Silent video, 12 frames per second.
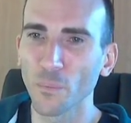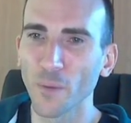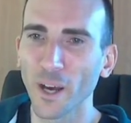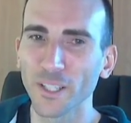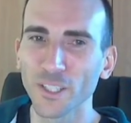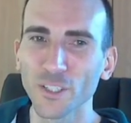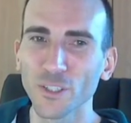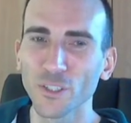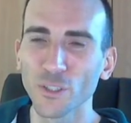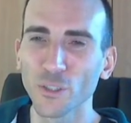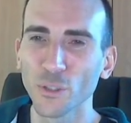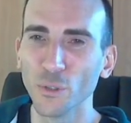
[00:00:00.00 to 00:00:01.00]
minus
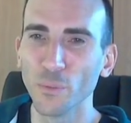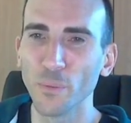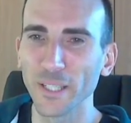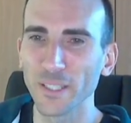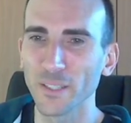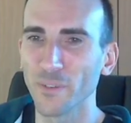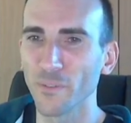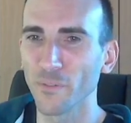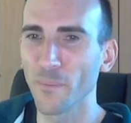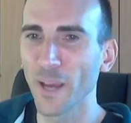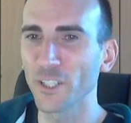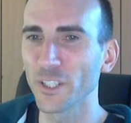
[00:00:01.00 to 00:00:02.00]
2 pieces of
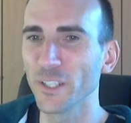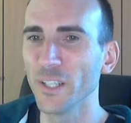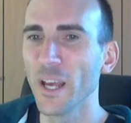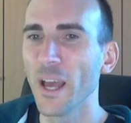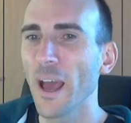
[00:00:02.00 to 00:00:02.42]
information,